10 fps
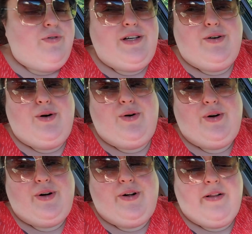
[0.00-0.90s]

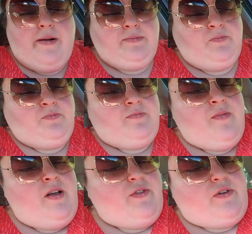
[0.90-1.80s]
Creole!
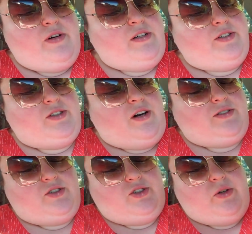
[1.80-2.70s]
The Creole
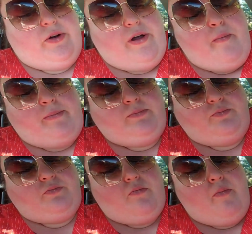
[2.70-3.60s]
sauce is so good. Mm.